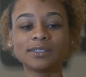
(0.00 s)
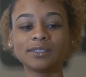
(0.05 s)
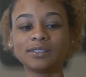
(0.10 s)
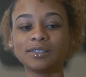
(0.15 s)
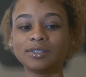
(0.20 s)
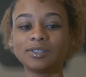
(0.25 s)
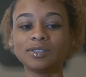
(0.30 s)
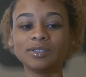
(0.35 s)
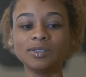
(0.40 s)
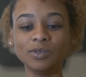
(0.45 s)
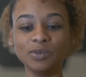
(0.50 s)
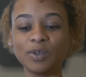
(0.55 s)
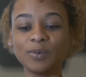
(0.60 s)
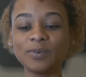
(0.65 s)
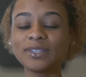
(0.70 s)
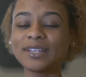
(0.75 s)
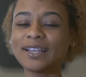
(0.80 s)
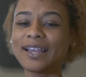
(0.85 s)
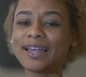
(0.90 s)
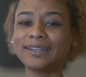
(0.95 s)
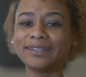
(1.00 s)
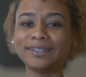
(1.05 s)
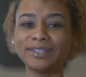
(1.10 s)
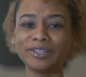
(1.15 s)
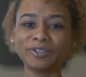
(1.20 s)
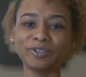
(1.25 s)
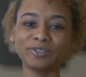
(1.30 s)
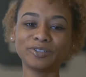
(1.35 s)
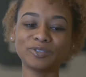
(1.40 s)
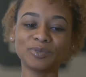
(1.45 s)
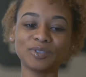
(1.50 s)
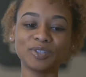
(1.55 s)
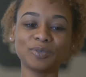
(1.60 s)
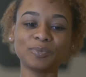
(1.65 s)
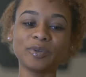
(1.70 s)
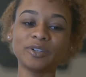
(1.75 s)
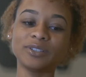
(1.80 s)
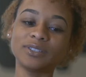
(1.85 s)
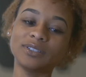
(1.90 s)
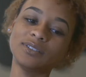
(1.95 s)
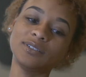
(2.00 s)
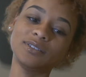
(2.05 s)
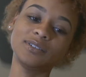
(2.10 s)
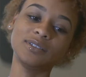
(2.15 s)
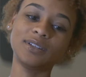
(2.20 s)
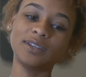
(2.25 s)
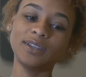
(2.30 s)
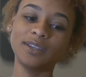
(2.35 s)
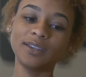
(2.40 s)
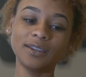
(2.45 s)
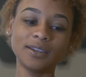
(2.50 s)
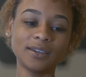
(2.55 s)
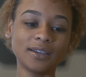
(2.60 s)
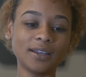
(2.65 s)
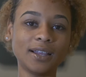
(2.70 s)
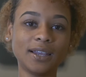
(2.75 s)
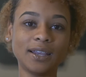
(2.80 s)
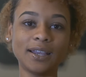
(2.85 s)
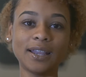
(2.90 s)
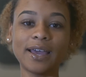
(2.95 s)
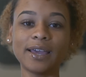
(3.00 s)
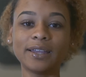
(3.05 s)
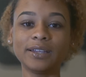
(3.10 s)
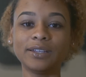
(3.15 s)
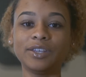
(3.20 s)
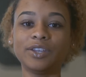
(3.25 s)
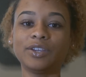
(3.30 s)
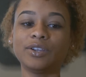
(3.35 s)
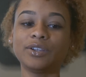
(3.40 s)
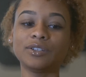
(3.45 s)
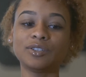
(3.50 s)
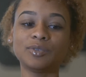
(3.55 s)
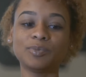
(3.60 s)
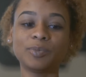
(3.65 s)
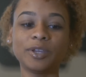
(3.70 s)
and it was a lot of years with the person, like a lot of years.